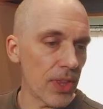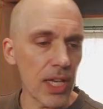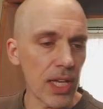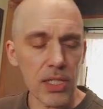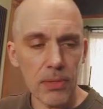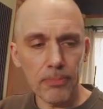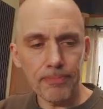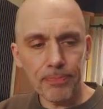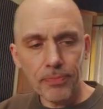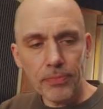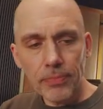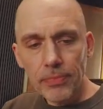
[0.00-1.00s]
this.
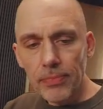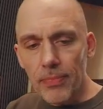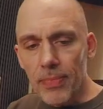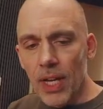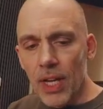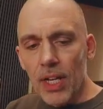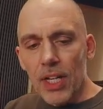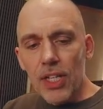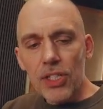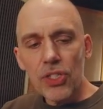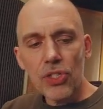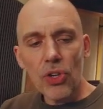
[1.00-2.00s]

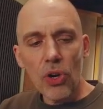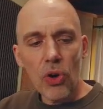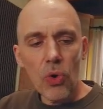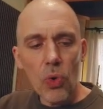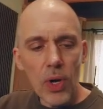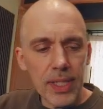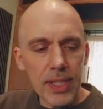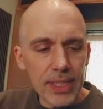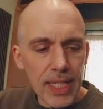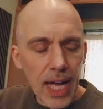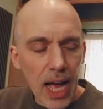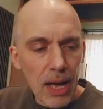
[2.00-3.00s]
So
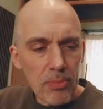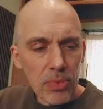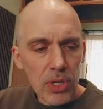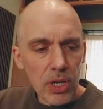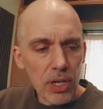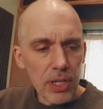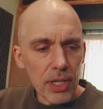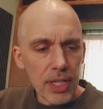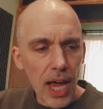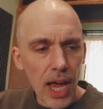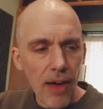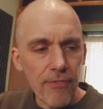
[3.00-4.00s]
I'm
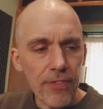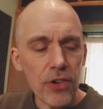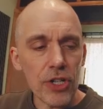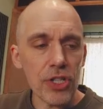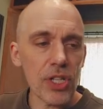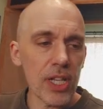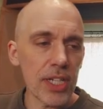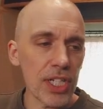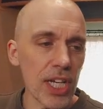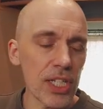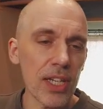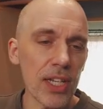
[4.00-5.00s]
gonna, first,
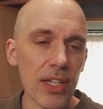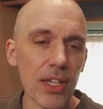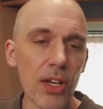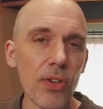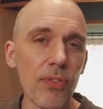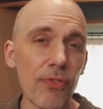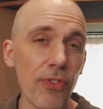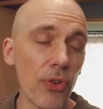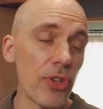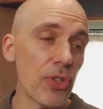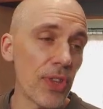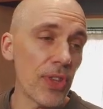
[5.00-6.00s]
just for
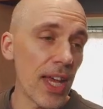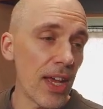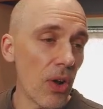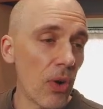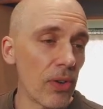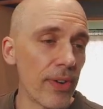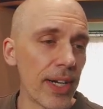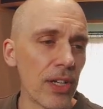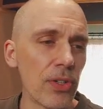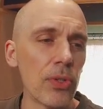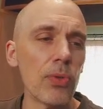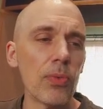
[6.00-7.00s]
you that already
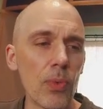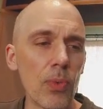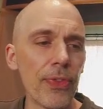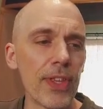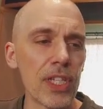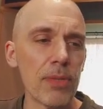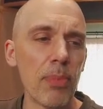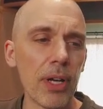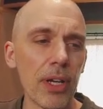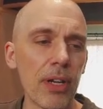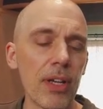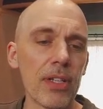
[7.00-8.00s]
know what this
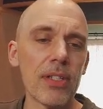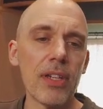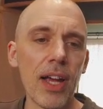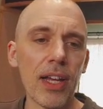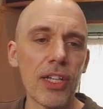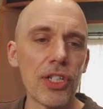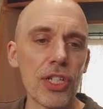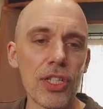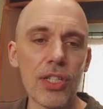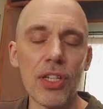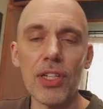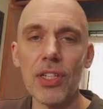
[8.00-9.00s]
plugin does, I can
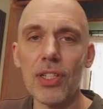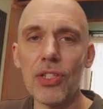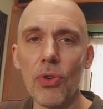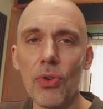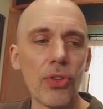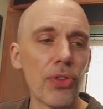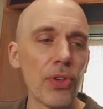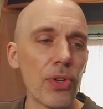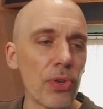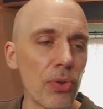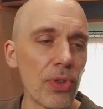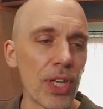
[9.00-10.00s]
just talk you
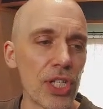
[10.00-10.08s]
through the